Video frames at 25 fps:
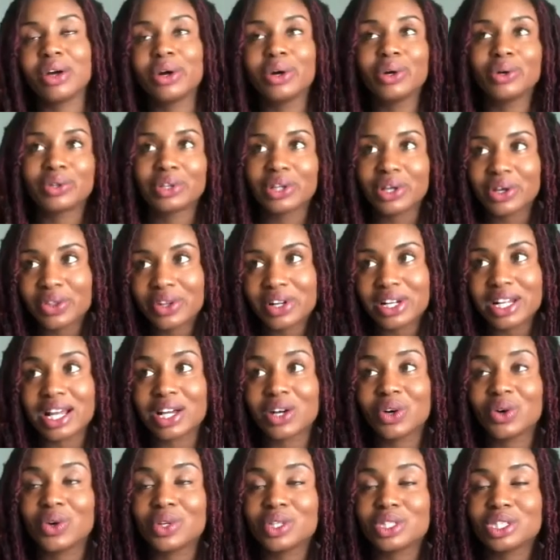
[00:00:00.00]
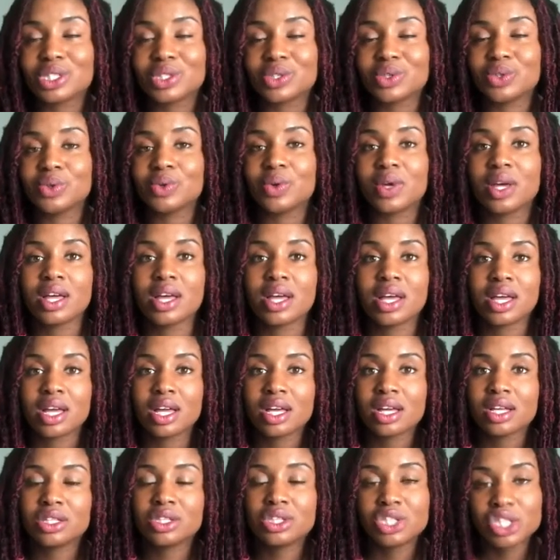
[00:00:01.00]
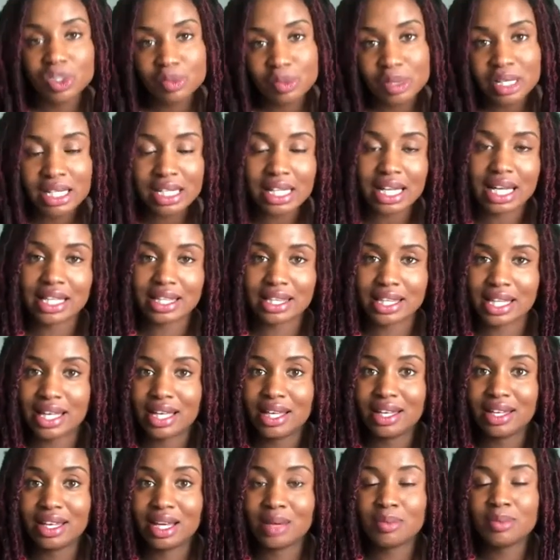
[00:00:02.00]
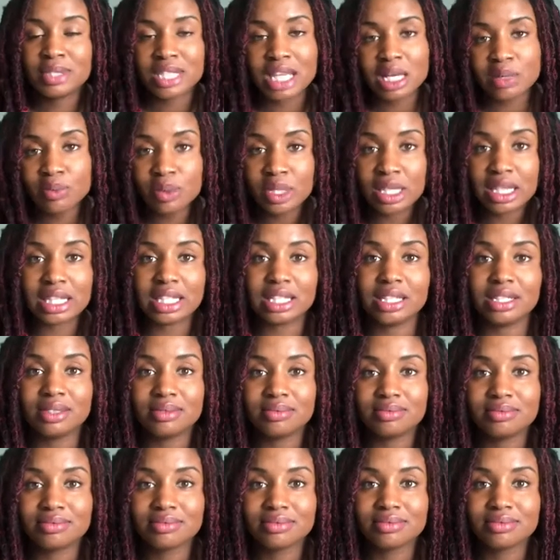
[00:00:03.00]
Oh, no, they're not going to do me like that. I'm done with them.